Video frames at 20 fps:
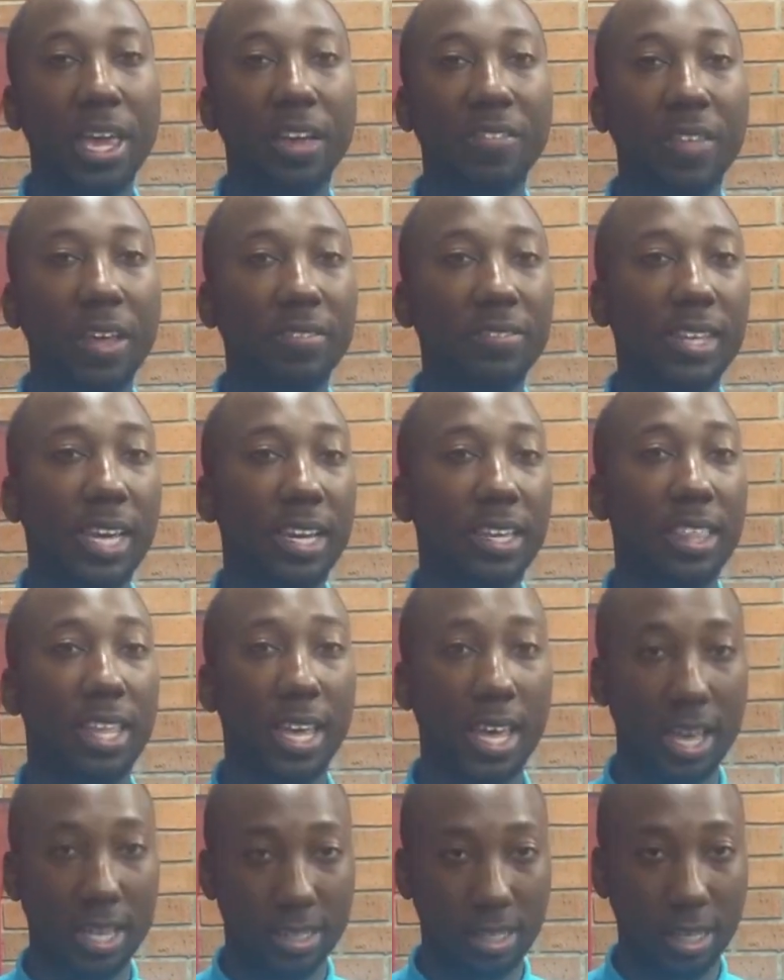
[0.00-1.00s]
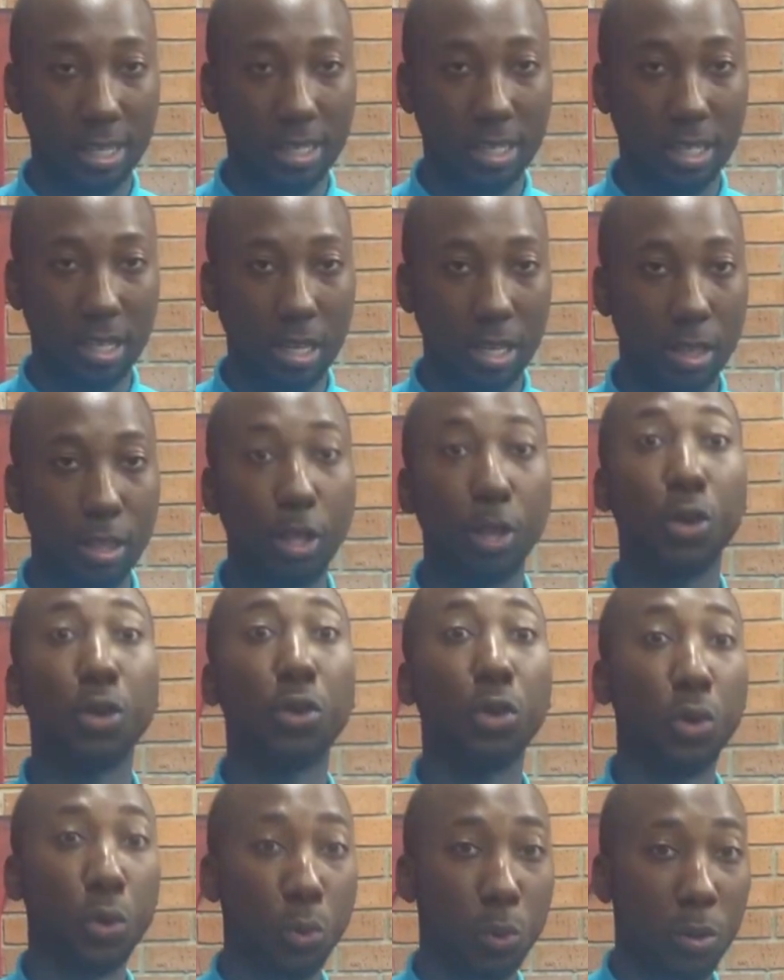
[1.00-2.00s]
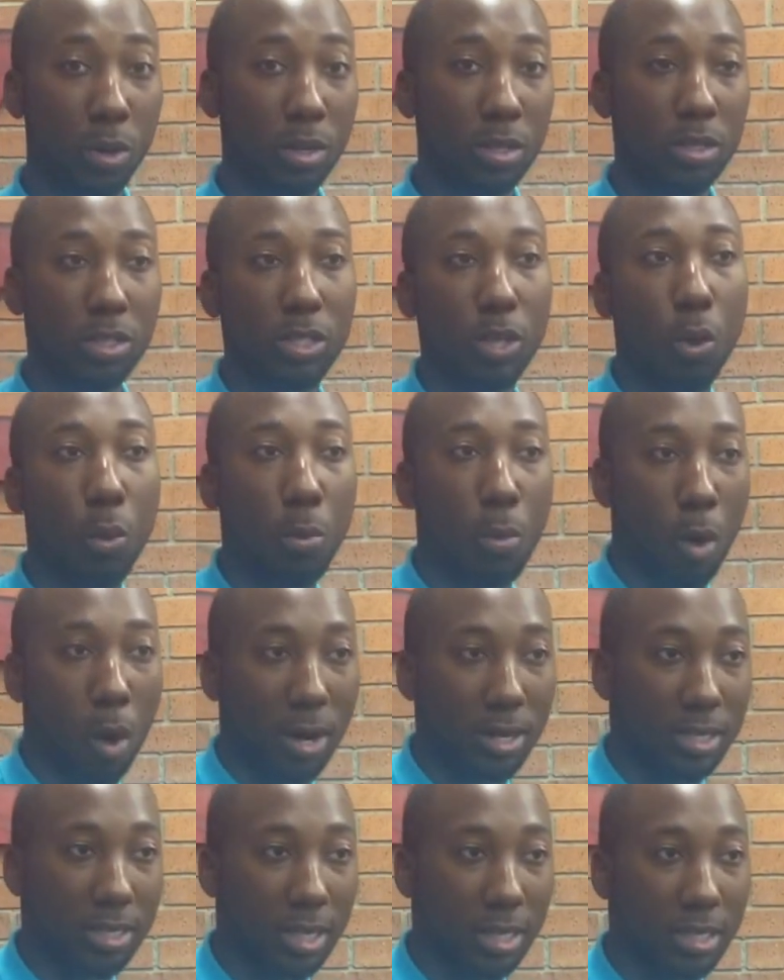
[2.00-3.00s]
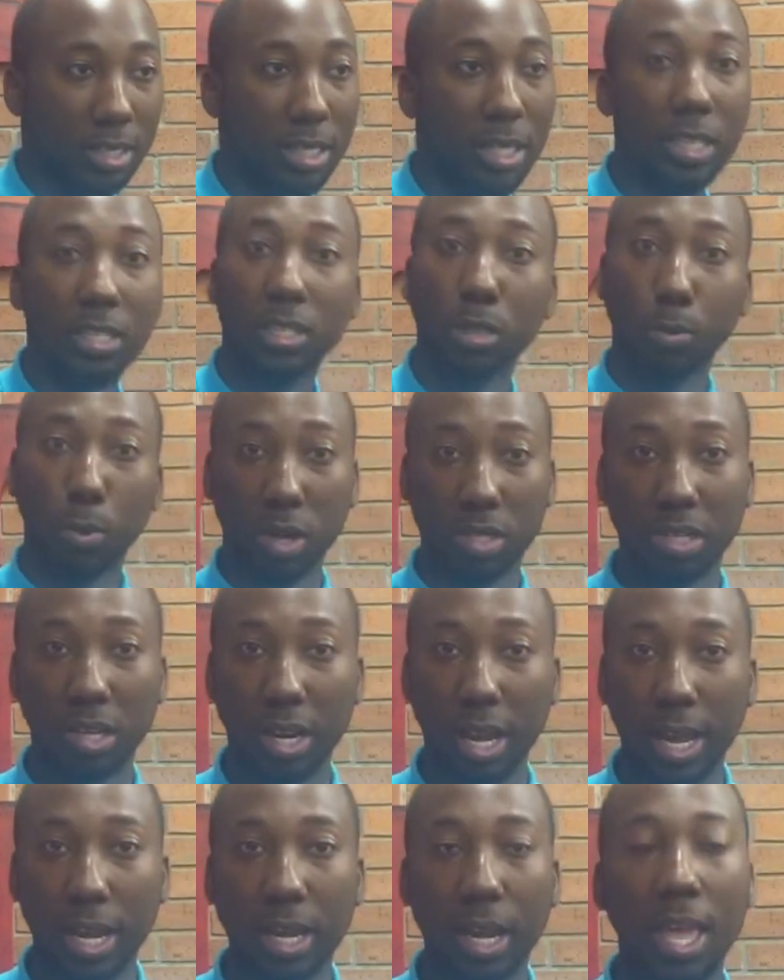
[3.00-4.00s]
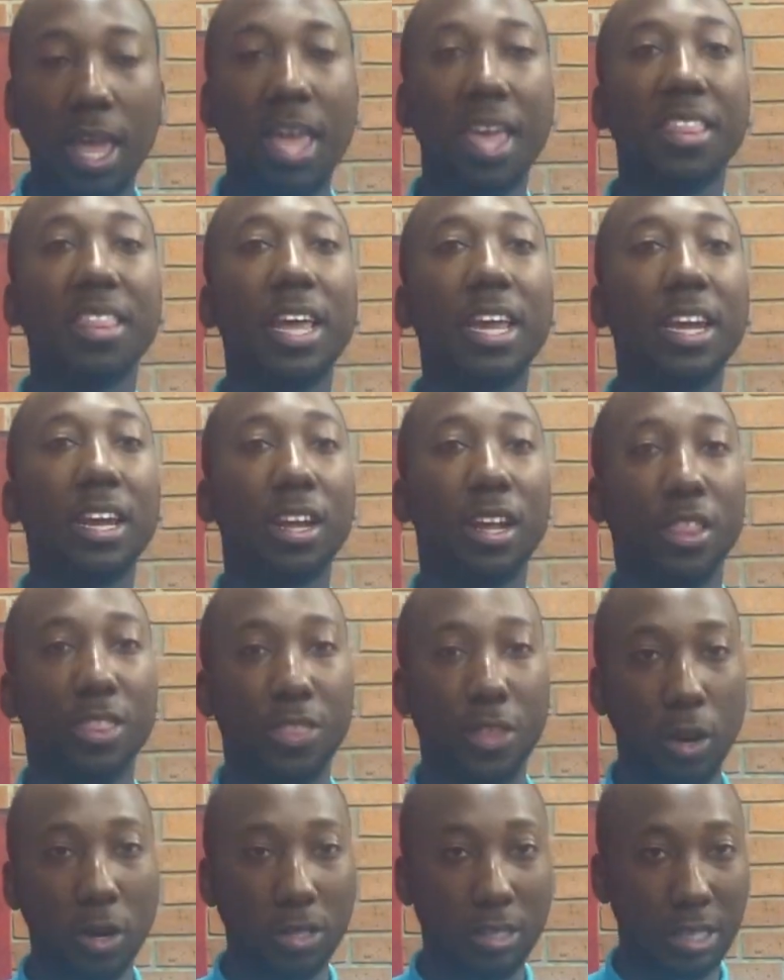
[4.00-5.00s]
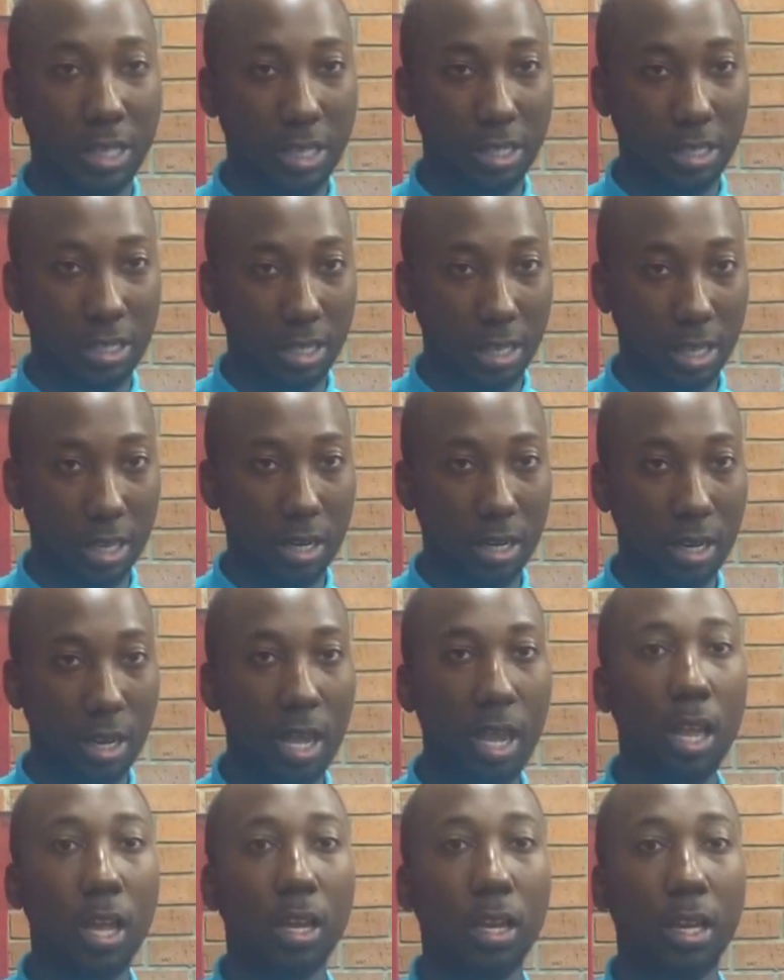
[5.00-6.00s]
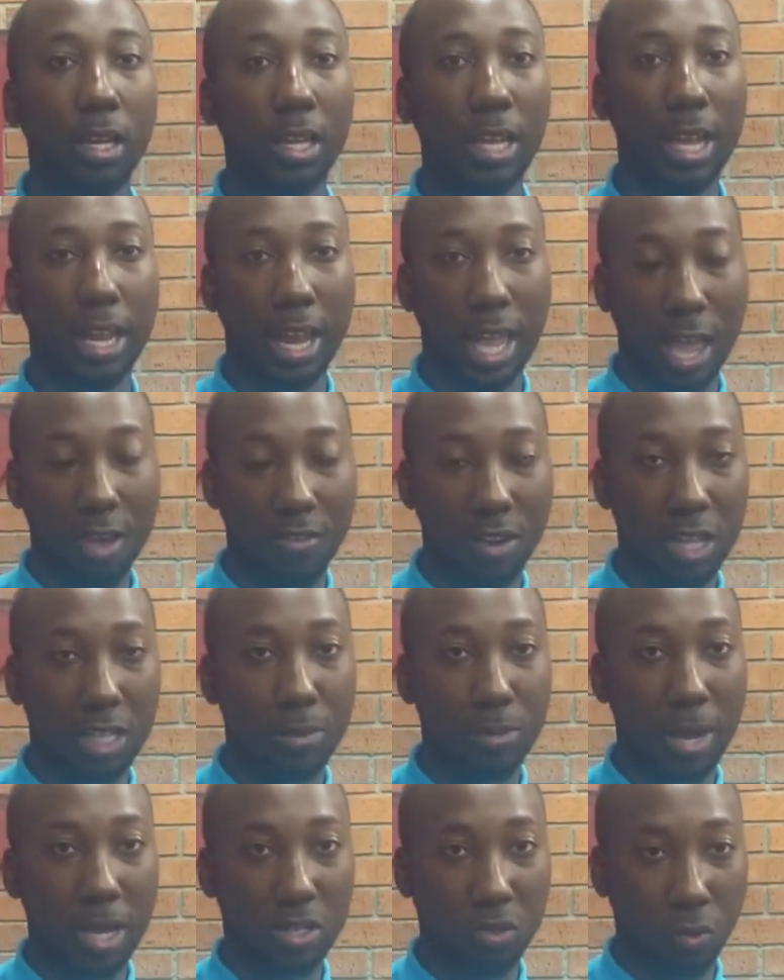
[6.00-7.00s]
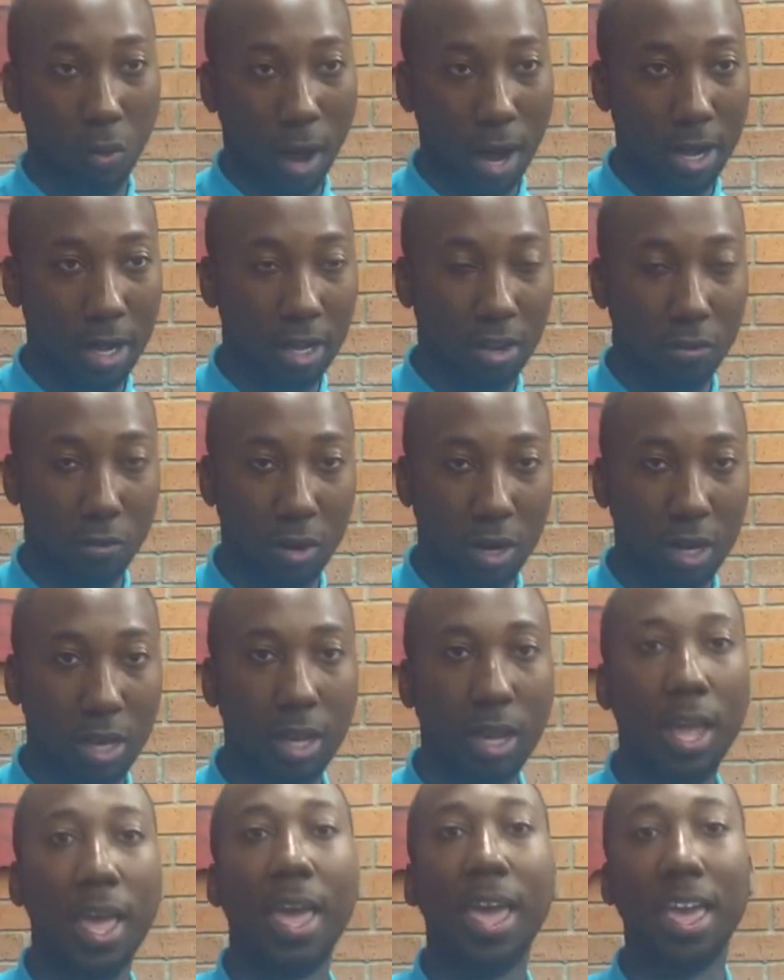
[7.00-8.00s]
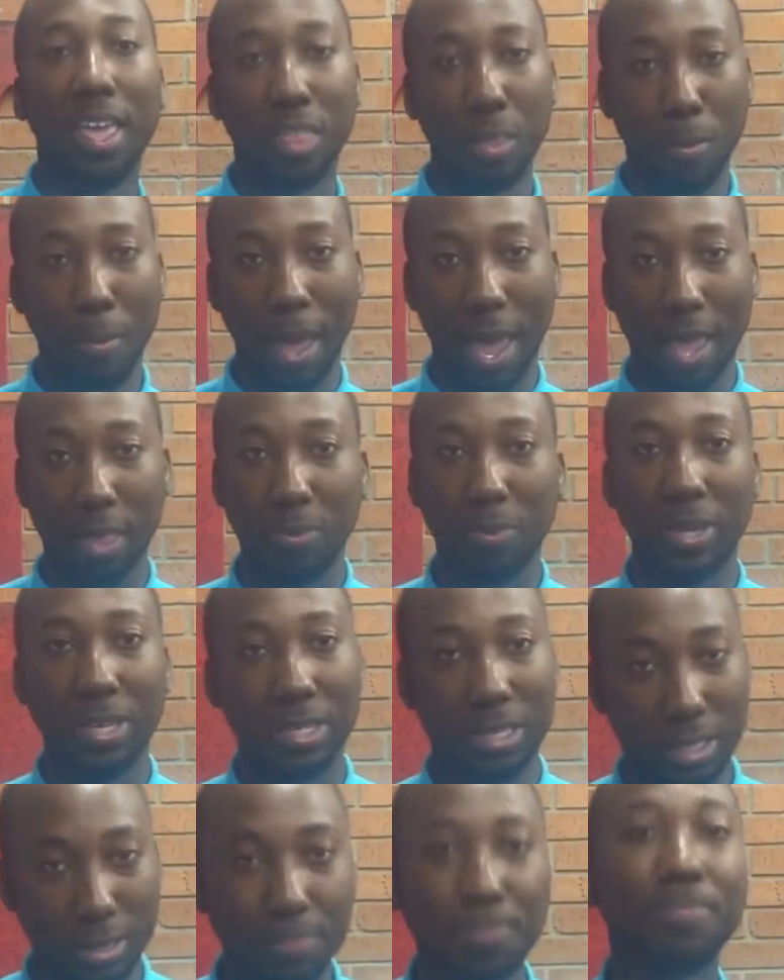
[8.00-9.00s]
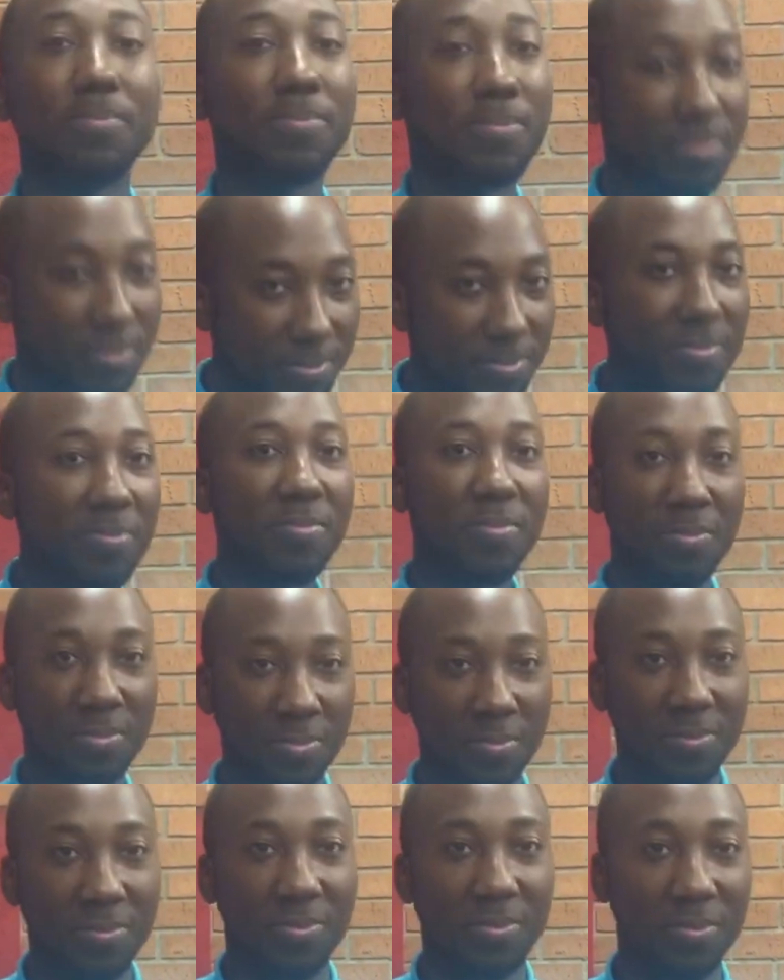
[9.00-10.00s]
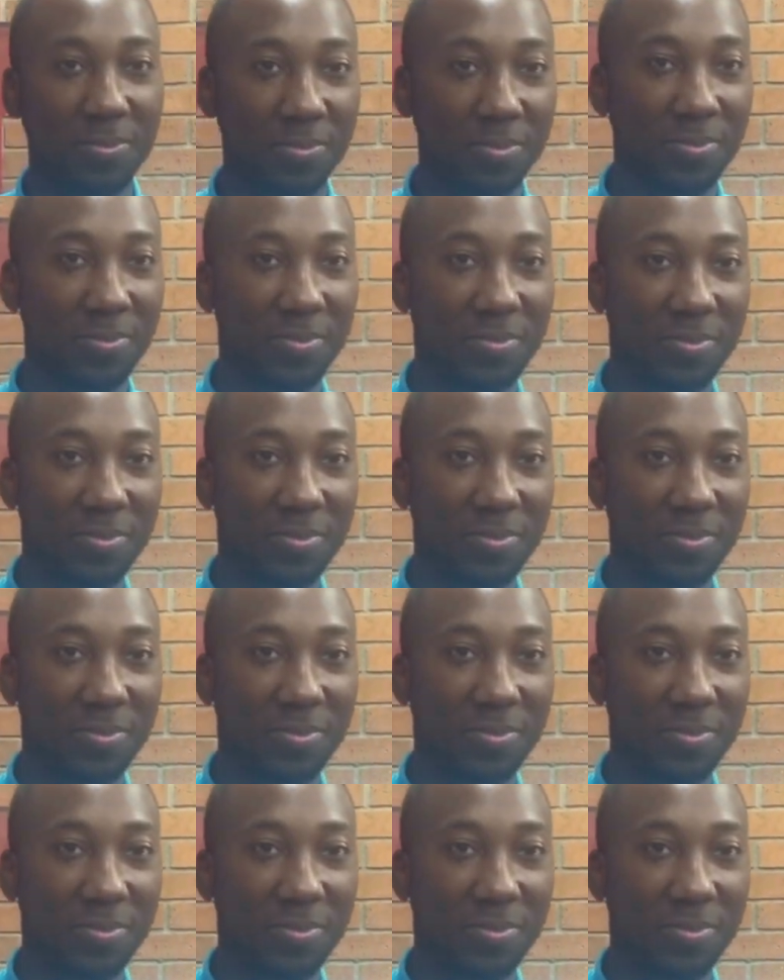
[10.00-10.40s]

If they've taken the SAT, the new one, so March 16 to present date, they need a 1310, looking at evidence-based writing and reading and the math piece. Fantastic.